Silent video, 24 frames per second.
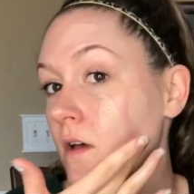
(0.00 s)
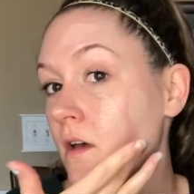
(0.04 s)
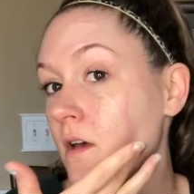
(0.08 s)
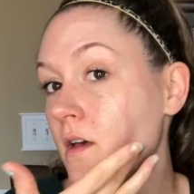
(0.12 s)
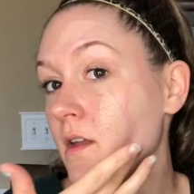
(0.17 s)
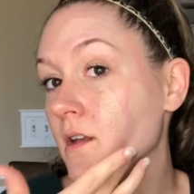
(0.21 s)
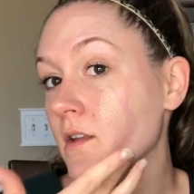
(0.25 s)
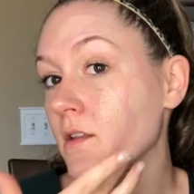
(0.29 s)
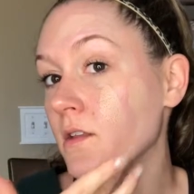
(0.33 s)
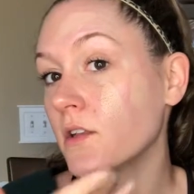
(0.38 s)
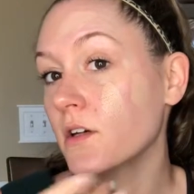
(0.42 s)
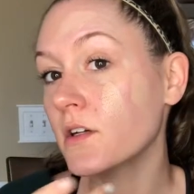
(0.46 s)

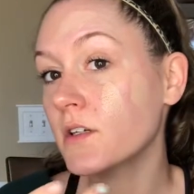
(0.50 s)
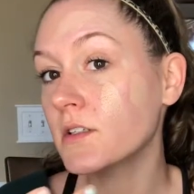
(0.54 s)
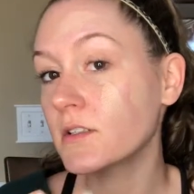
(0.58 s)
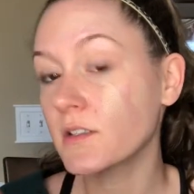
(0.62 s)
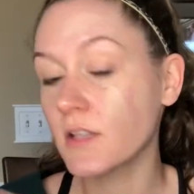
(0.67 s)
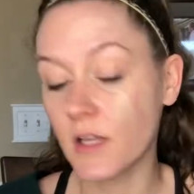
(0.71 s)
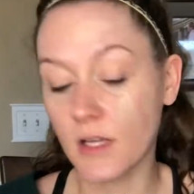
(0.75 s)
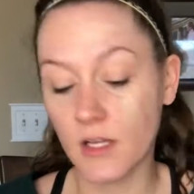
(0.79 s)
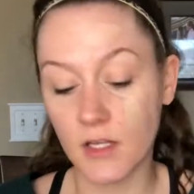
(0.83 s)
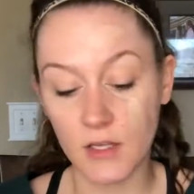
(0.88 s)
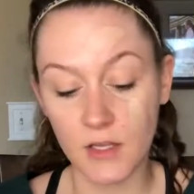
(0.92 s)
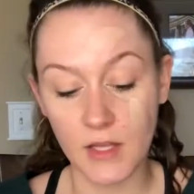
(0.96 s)
And it looks
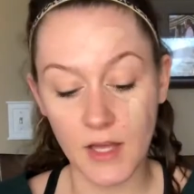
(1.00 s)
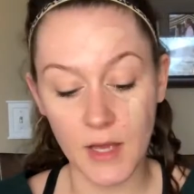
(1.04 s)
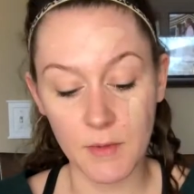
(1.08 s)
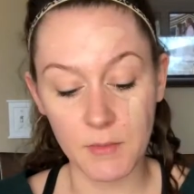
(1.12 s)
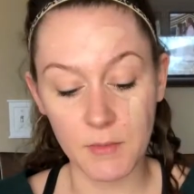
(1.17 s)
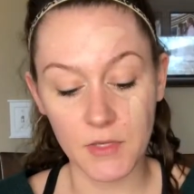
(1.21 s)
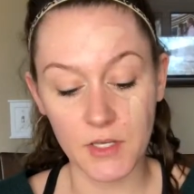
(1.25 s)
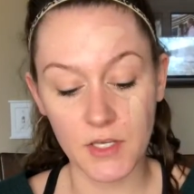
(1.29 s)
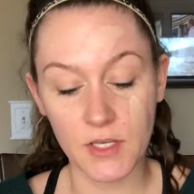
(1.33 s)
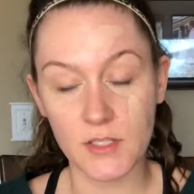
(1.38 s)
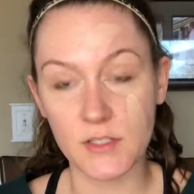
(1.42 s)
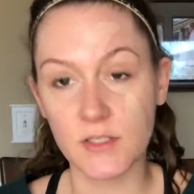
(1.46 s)
like a lot
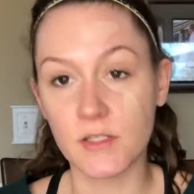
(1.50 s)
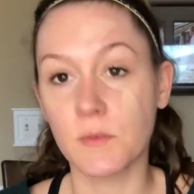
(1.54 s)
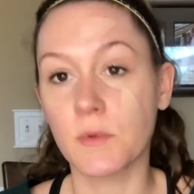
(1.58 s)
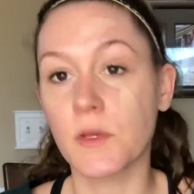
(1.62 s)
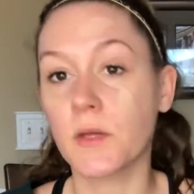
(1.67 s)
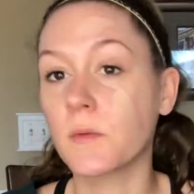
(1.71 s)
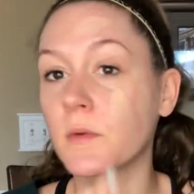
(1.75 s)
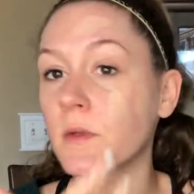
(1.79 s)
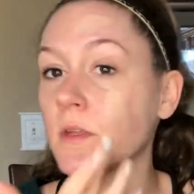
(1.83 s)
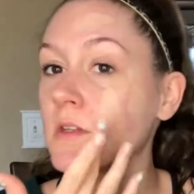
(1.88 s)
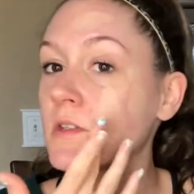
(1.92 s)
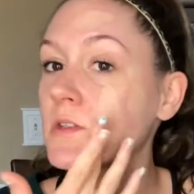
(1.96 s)
because the
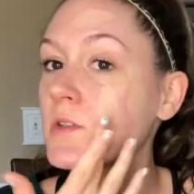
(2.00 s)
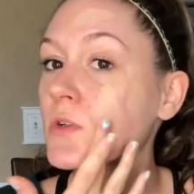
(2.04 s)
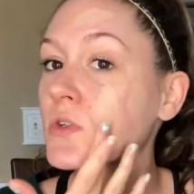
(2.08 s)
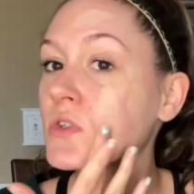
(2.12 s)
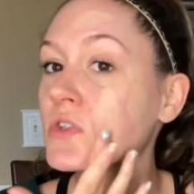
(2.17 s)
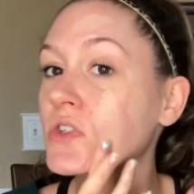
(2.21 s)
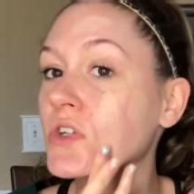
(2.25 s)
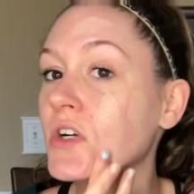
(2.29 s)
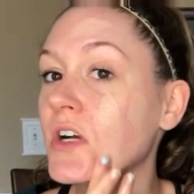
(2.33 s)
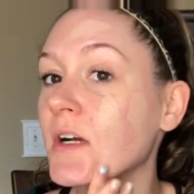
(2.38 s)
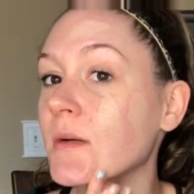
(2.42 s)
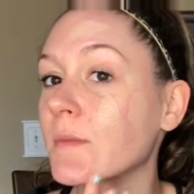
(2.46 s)
pigment is so
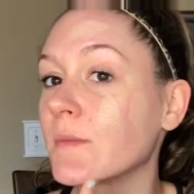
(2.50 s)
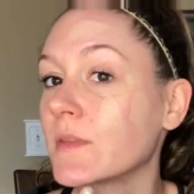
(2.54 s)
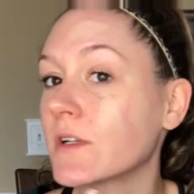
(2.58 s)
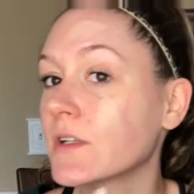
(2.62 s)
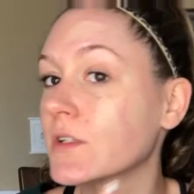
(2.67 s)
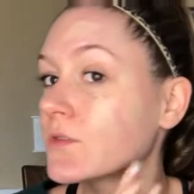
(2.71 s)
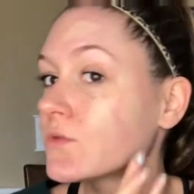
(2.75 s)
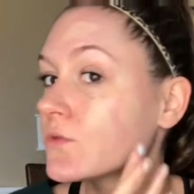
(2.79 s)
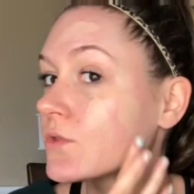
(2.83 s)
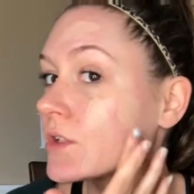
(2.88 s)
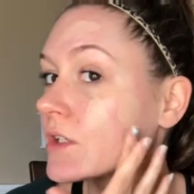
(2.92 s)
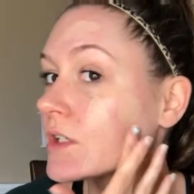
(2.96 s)
strong, but
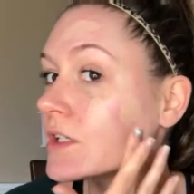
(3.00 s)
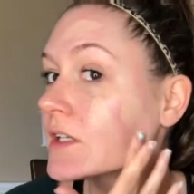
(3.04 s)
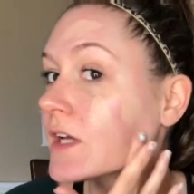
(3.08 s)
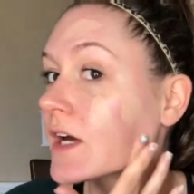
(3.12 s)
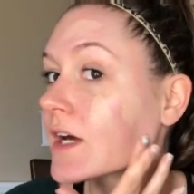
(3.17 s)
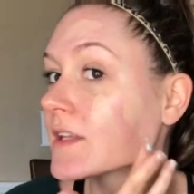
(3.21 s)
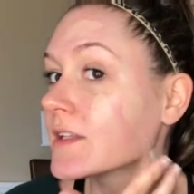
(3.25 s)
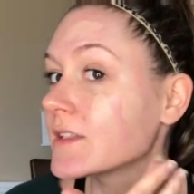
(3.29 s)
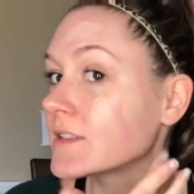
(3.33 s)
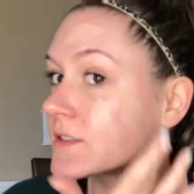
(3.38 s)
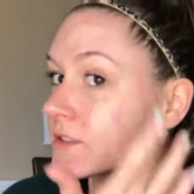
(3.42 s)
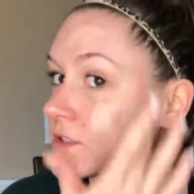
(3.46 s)
it's really
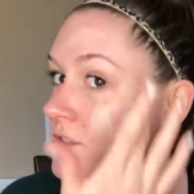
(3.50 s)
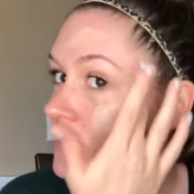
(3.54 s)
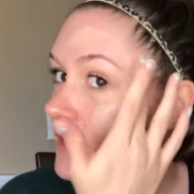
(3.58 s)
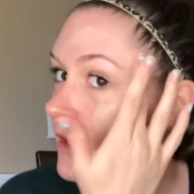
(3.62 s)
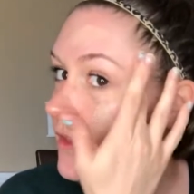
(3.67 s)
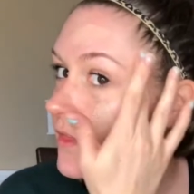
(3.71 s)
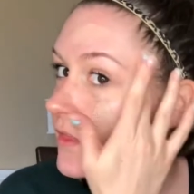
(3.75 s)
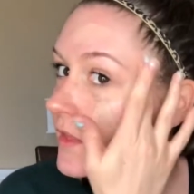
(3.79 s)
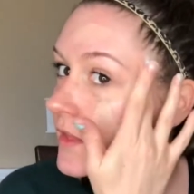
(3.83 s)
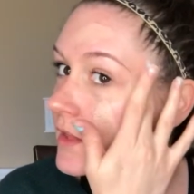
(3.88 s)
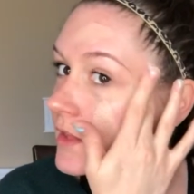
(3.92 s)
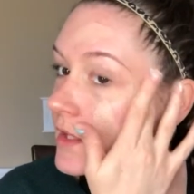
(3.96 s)
not. This is just a
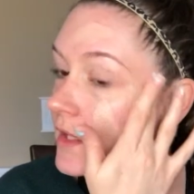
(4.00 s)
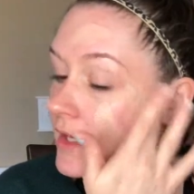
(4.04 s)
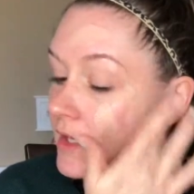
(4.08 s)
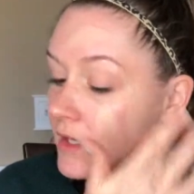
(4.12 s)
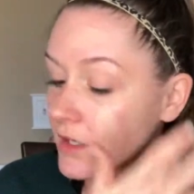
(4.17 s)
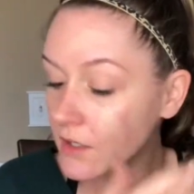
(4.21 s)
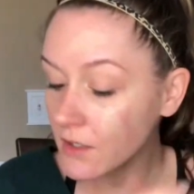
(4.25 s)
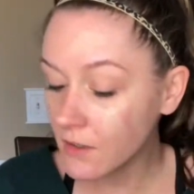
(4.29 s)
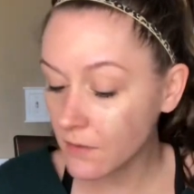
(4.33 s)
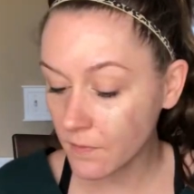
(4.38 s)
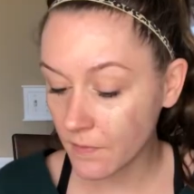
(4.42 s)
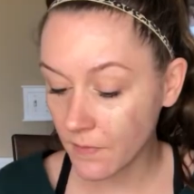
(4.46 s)
thin
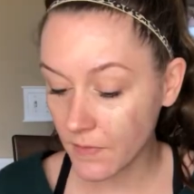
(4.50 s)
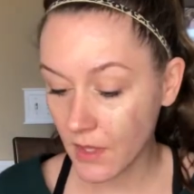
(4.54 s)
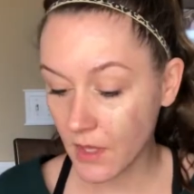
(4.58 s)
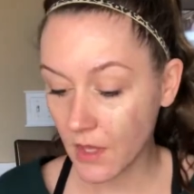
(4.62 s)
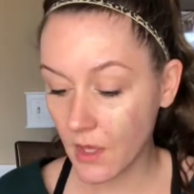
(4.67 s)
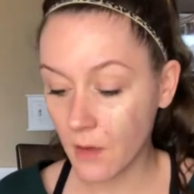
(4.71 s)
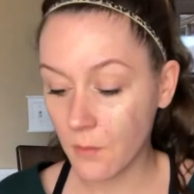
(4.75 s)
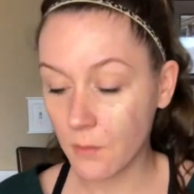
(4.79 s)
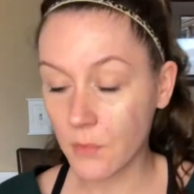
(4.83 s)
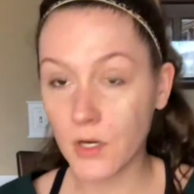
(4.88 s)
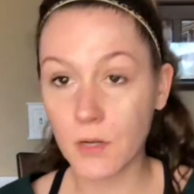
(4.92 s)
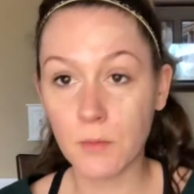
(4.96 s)
layer,
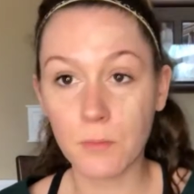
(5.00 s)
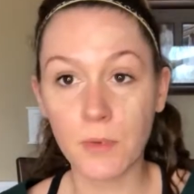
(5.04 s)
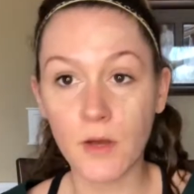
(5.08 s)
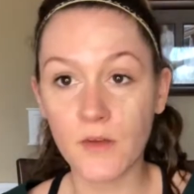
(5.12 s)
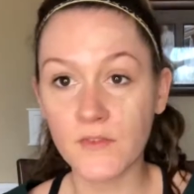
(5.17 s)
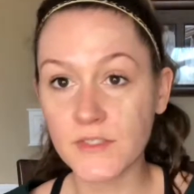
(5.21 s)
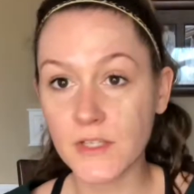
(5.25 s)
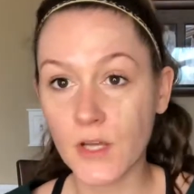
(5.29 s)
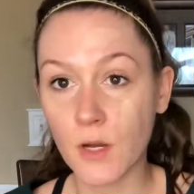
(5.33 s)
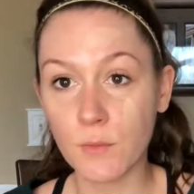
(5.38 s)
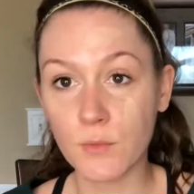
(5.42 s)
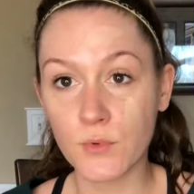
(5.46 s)
but it
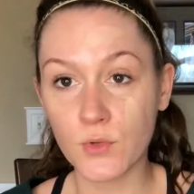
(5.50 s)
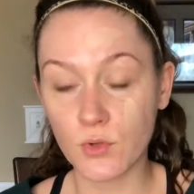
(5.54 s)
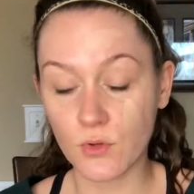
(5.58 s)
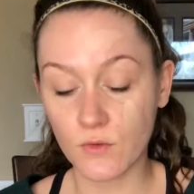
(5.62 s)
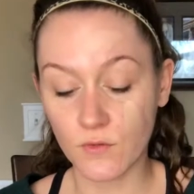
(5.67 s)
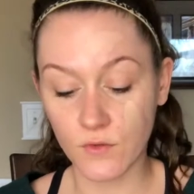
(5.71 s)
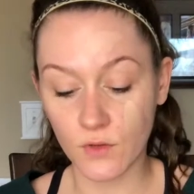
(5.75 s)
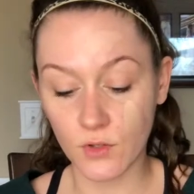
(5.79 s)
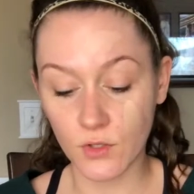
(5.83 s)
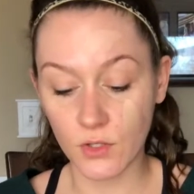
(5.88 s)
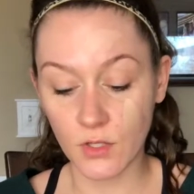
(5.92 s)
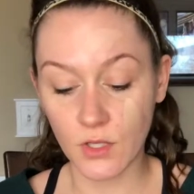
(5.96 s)
buffs out
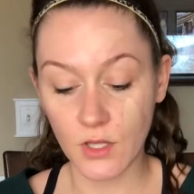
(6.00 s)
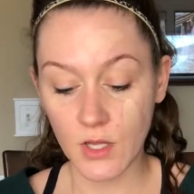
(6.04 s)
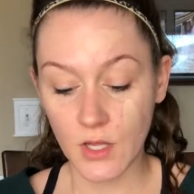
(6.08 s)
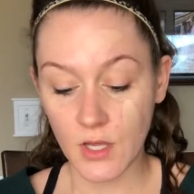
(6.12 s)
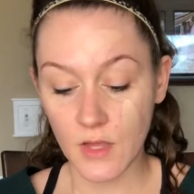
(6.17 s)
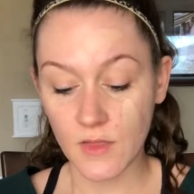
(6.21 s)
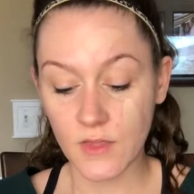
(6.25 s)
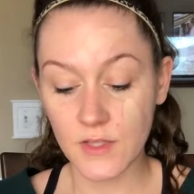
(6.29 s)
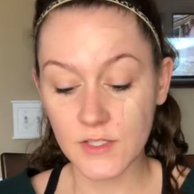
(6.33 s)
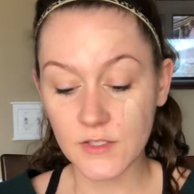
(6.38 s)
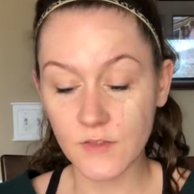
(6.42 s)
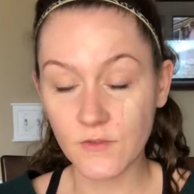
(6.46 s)
beautiful.
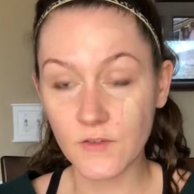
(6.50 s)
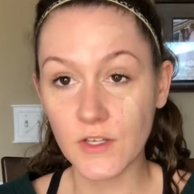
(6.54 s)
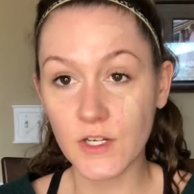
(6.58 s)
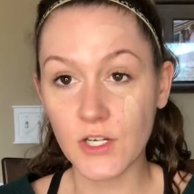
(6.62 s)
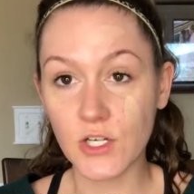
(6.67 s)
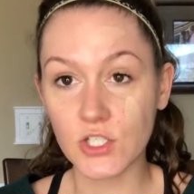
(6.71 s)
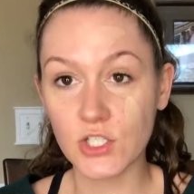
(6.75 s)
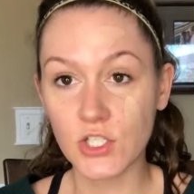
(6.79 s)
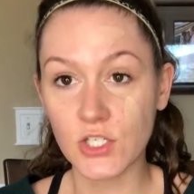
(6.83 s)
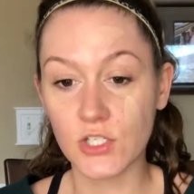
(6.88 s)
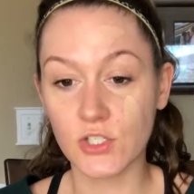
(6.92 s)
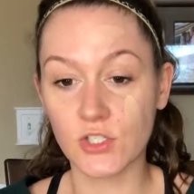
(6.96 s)
This
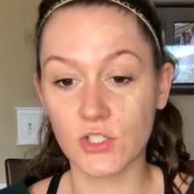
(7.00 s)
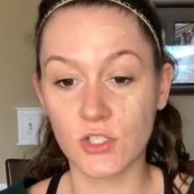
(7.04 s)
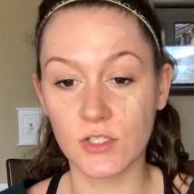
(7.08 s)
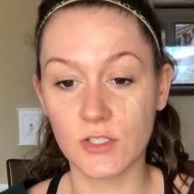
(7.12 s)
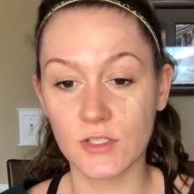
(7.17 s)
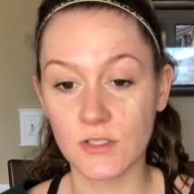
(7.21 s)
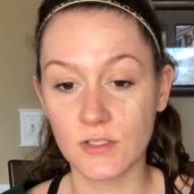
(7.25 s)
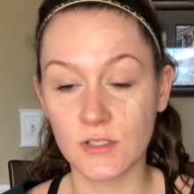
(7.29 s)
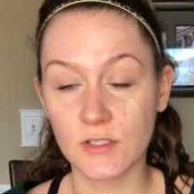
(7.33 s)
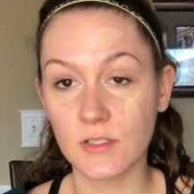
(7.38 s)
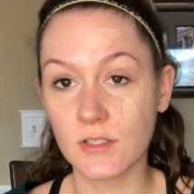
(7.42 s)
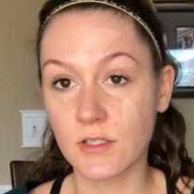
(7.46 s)
finish is
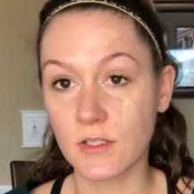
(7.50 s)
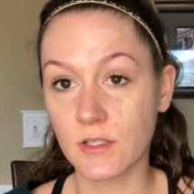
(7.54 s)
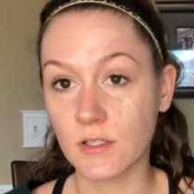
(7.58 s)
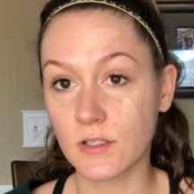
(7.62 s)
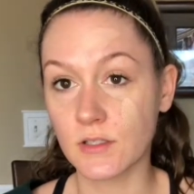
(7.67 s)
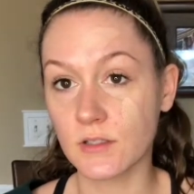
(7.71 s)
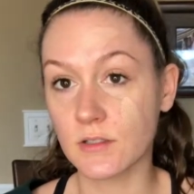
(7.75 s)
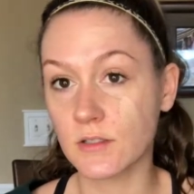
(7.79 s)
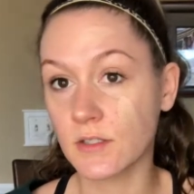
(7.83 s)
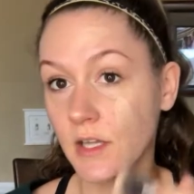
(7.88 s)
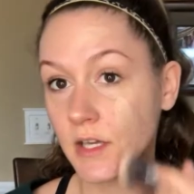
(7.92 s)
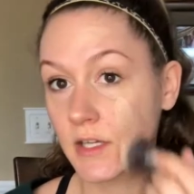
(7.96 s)
just
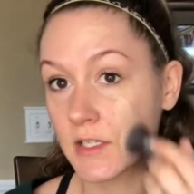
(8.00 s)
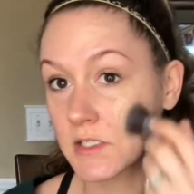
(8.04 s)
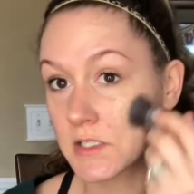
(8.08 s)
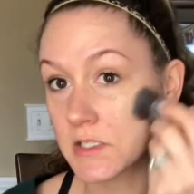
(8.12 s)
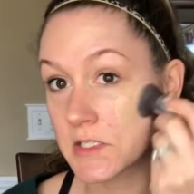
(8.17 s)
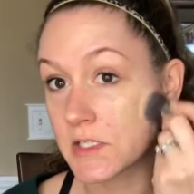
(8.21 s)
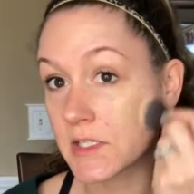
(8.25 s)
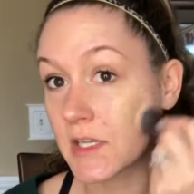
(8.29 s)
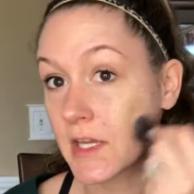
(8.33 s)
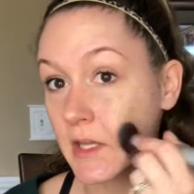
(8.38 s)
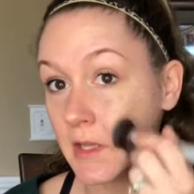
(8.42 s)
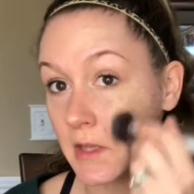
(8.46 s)
like
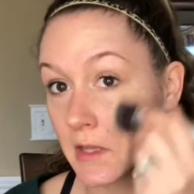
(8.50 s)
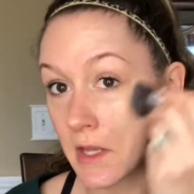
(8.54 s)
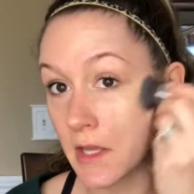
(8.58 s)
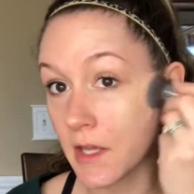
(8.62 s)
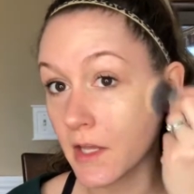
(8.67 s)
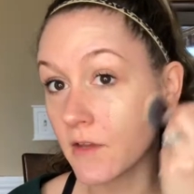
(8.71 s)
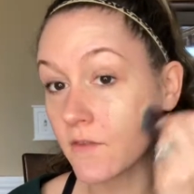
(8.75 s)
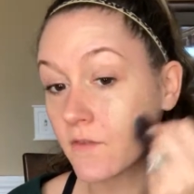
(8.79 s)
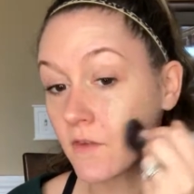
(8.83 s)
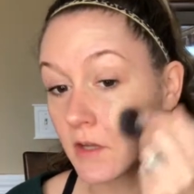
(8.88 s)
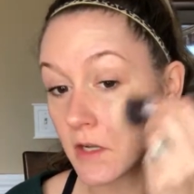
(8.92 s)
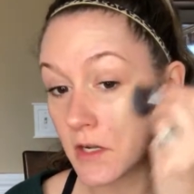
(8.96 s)

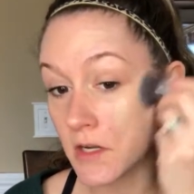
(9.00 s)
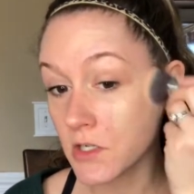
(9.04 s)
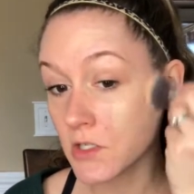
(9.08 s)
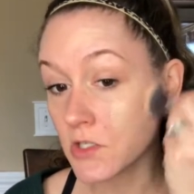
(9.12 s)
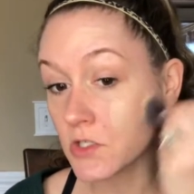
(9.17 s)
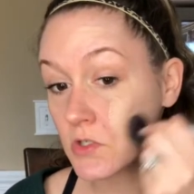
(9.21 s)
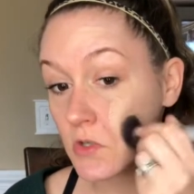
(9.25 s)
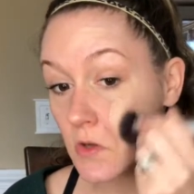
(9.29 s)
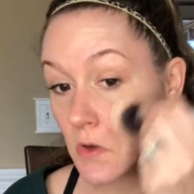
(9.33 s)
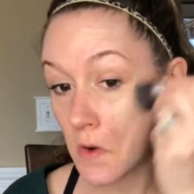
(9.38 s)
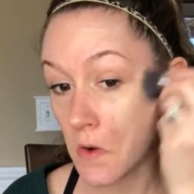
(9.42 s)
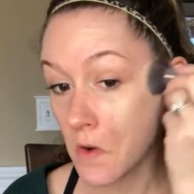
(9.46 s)
skin-like
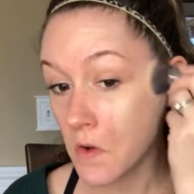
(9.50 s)
finish.